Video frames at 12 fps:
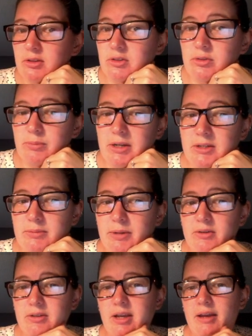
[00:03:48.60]
tremendous
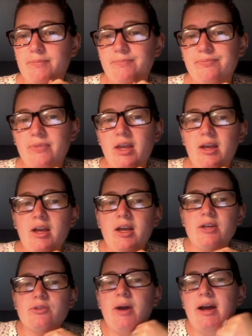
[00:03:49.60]
amount of debt.
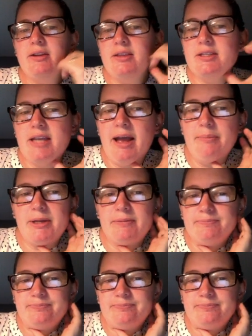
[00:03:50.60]
So how did this happen?